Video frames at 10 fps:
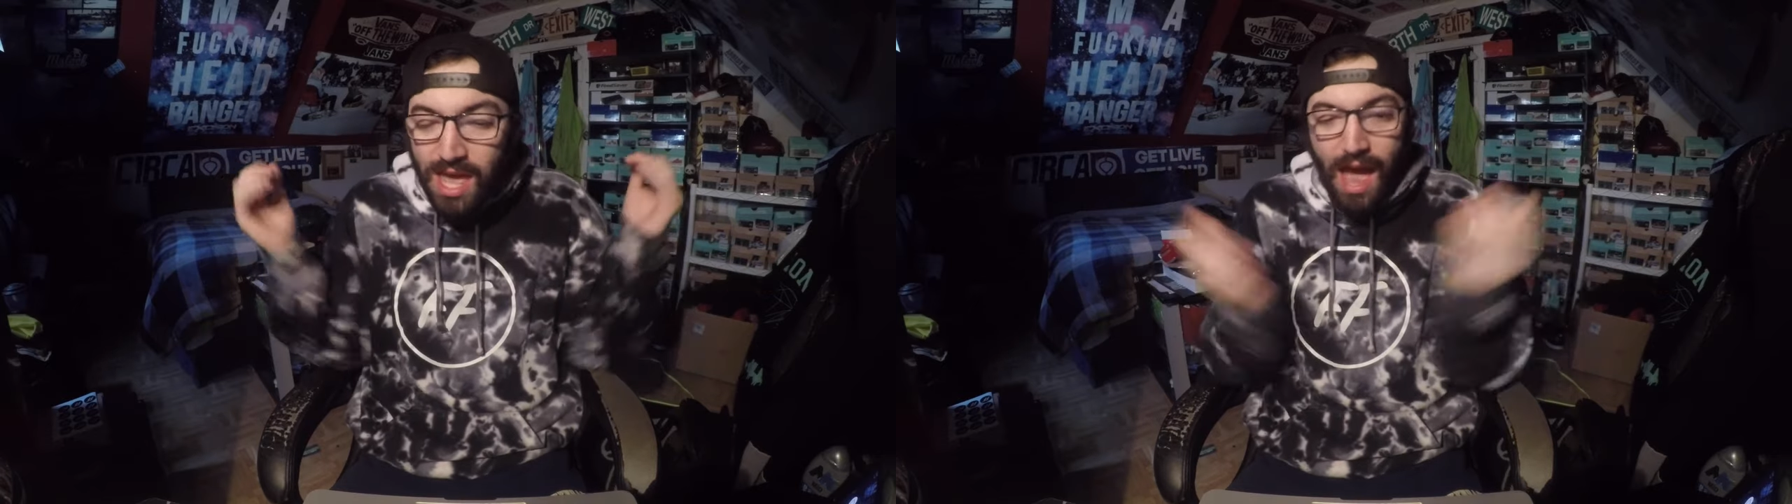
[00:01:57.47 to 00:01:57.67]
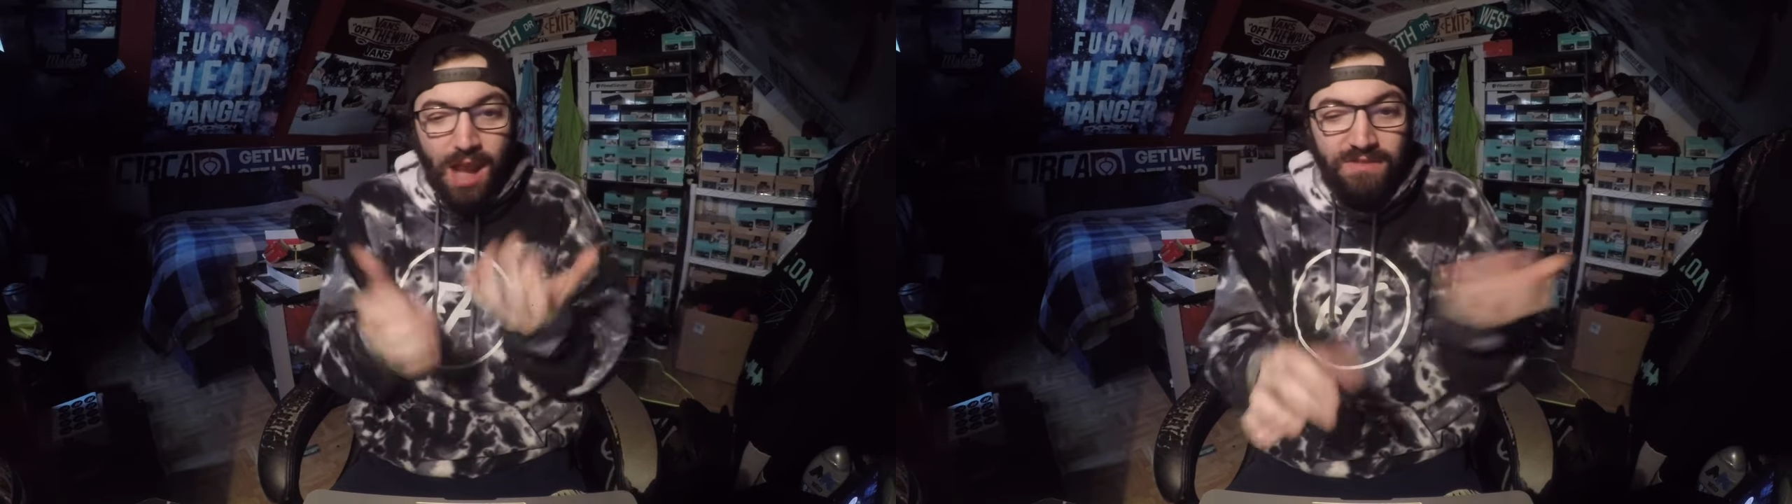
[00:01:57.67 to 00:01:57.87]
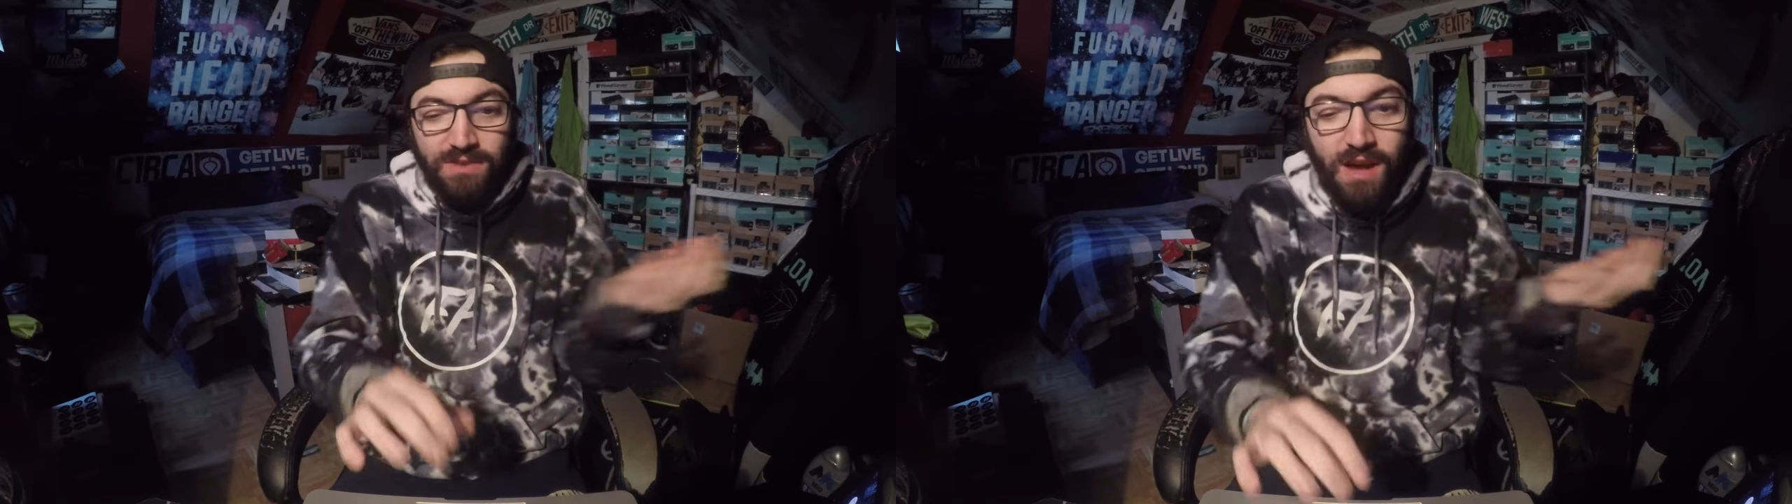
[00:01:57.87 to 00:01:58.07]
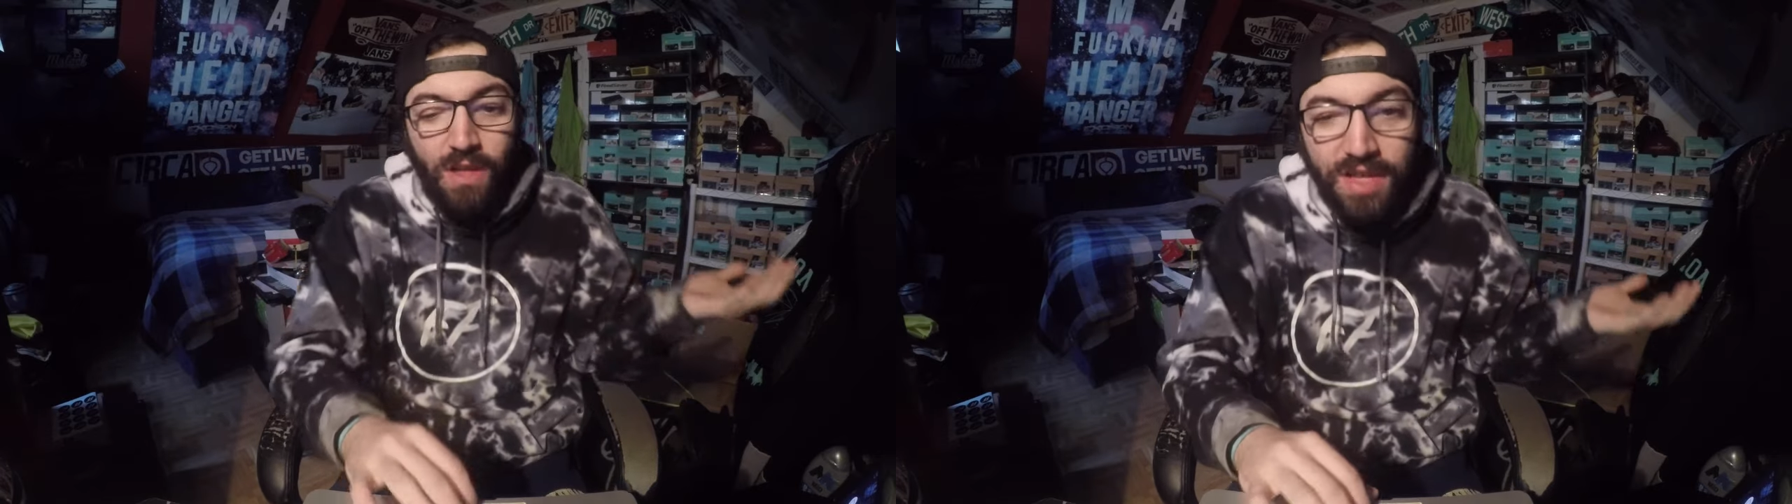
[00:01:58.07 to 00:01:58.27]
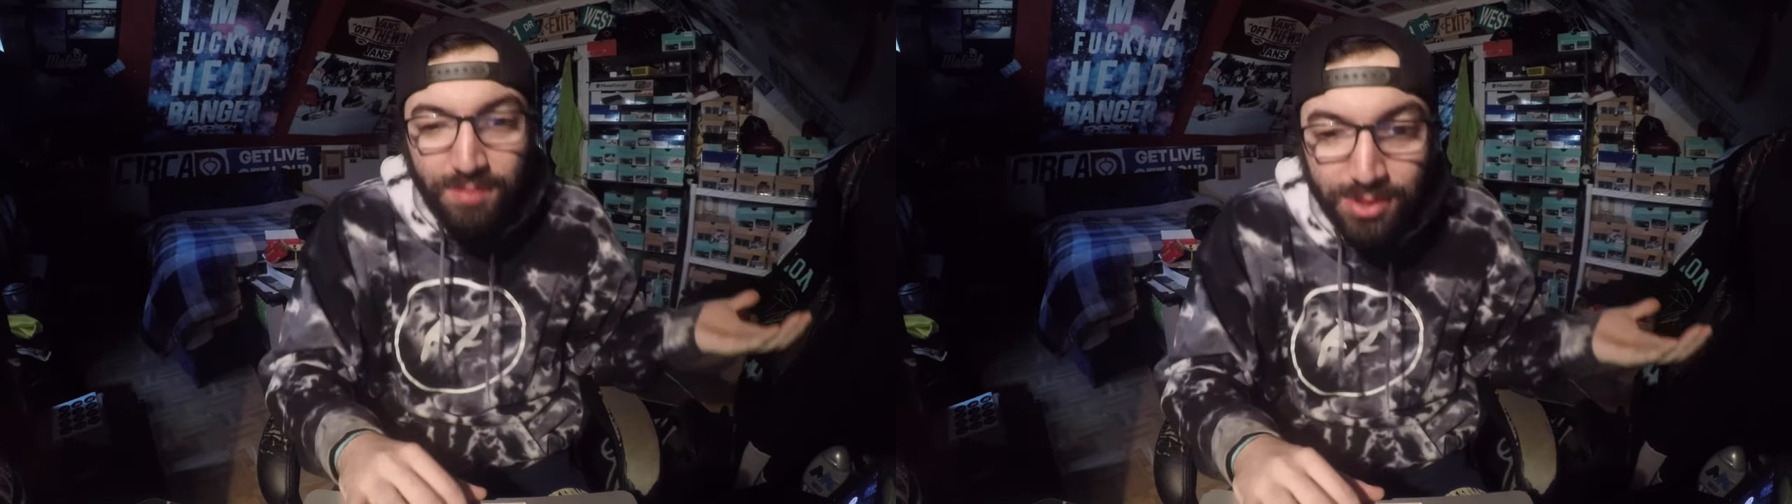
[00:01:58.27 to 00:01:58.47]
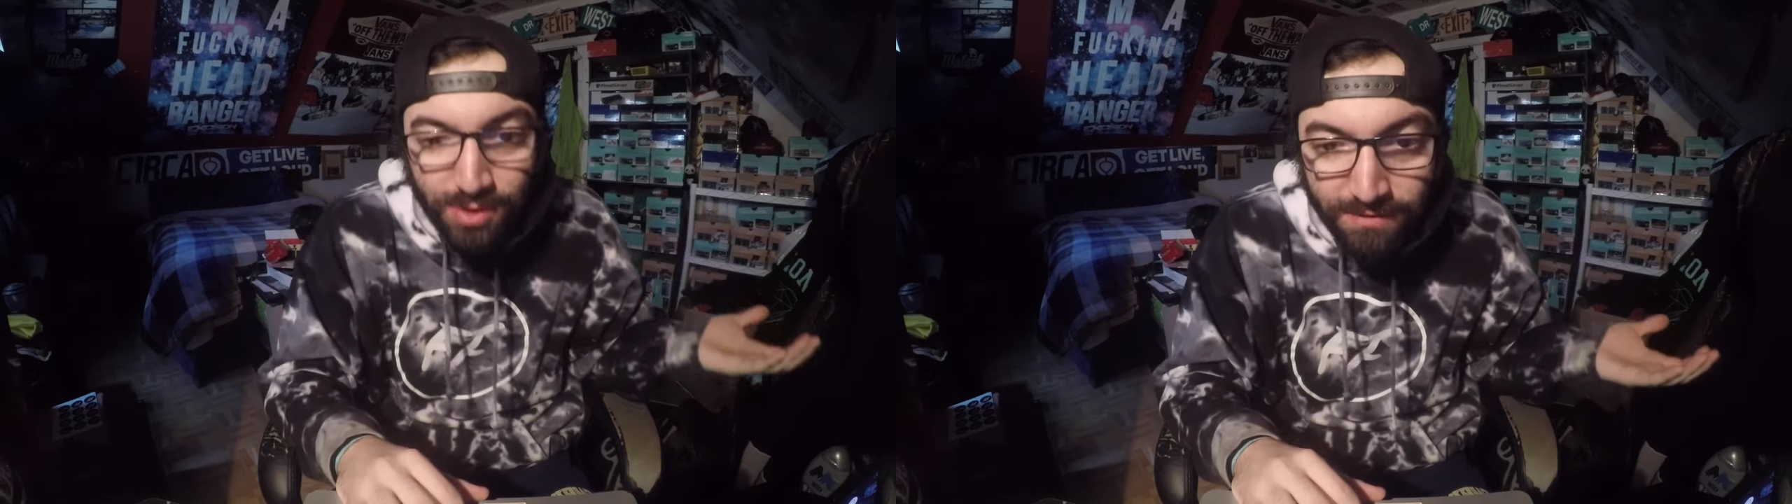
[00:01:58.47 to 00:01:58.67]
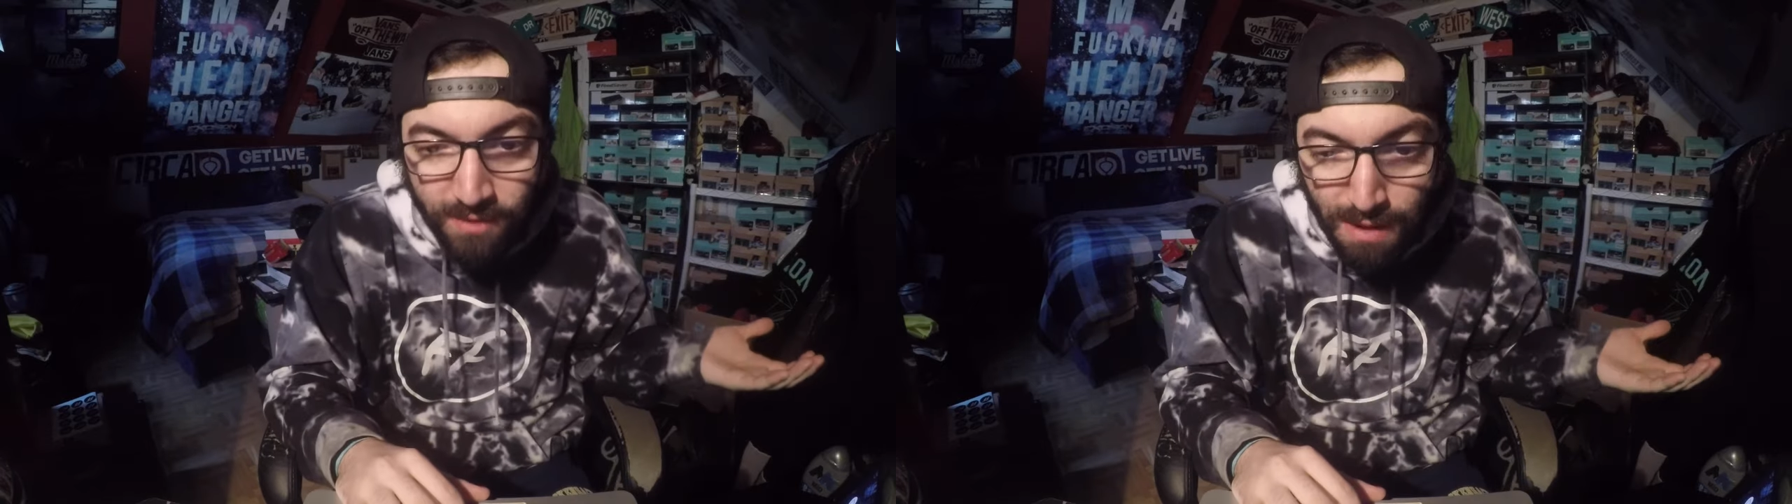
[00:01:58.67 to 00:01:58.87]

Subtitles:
I don't even know how long they've been doing it for.